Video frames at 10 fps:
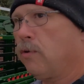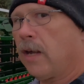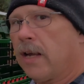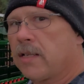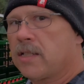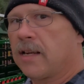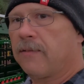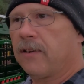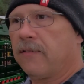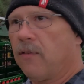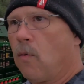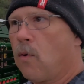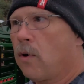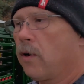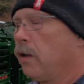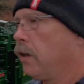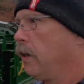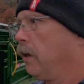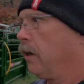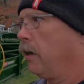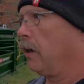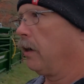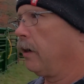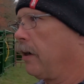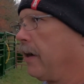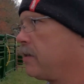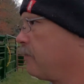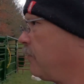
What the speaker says: Catch 74. I had some